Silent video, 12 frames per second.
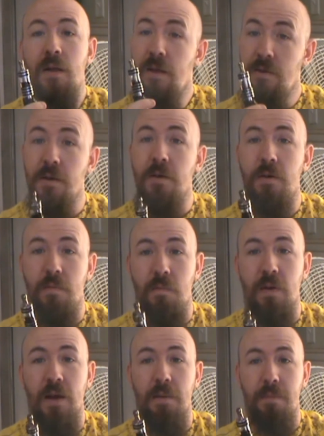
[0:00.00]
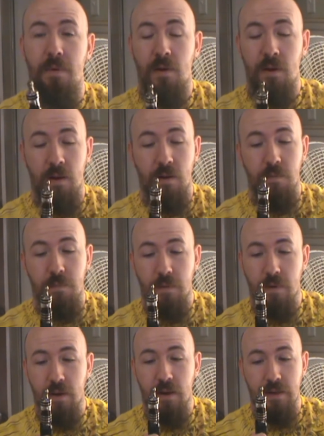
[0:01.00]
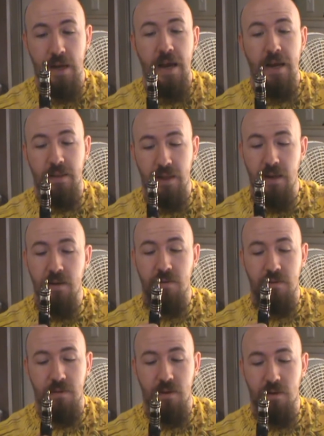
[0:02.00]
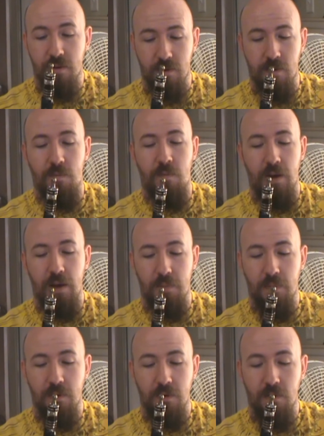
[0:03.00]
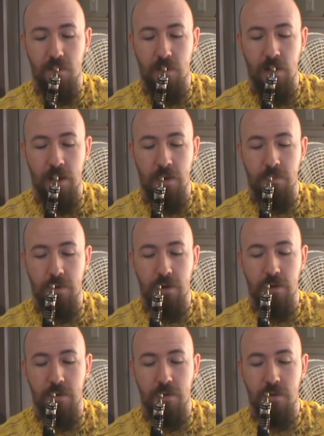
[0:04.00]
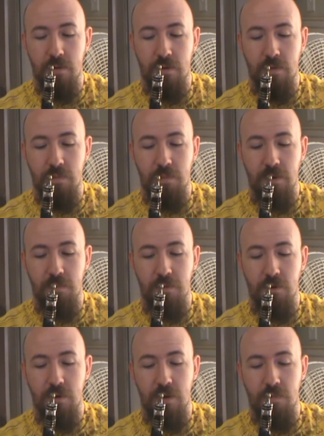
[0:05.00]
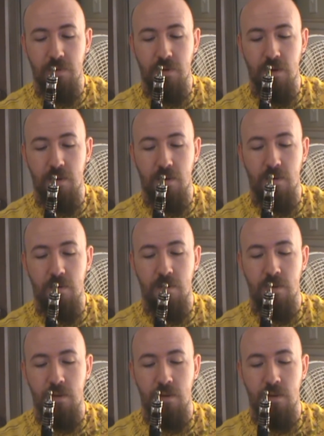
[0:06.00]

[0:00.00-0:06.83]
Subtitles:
It's a good vape. A tank, that is a good vape. Let's go to 9 watts. See if it makes much difference at all.